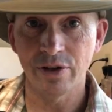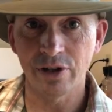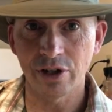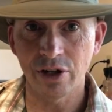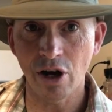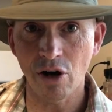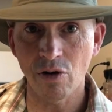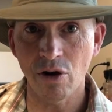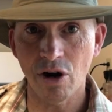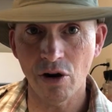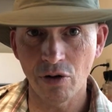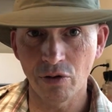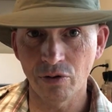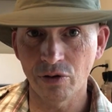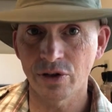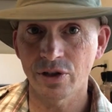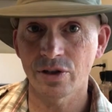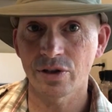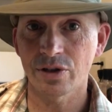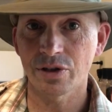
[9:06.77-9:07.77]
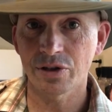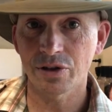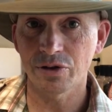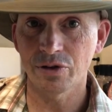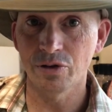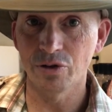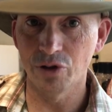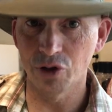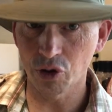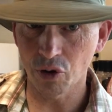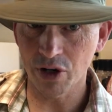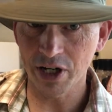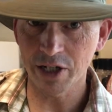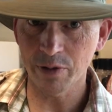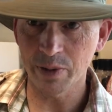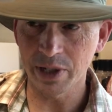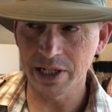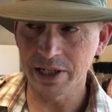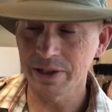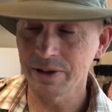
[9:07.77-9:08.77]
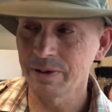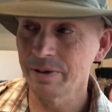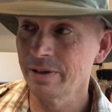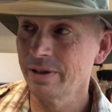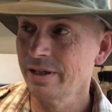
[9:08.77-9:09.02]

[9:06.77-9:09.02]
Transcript: the co-hosts who joined me